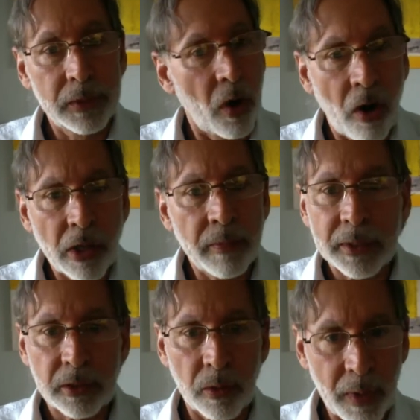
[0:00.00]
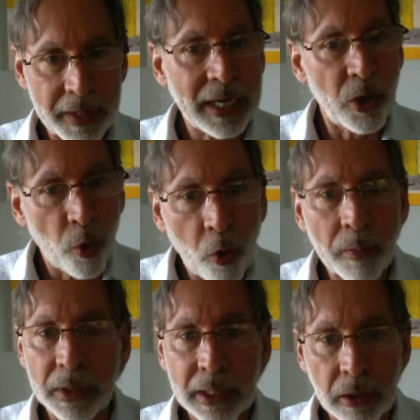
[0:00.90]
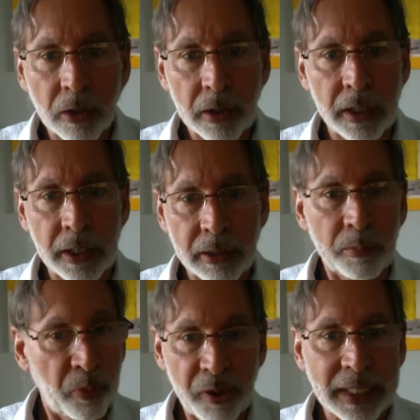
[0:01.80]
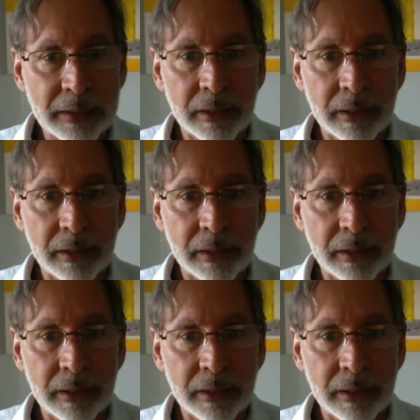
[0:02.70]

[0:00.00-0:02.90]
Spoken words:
arguments the way they normally look in print,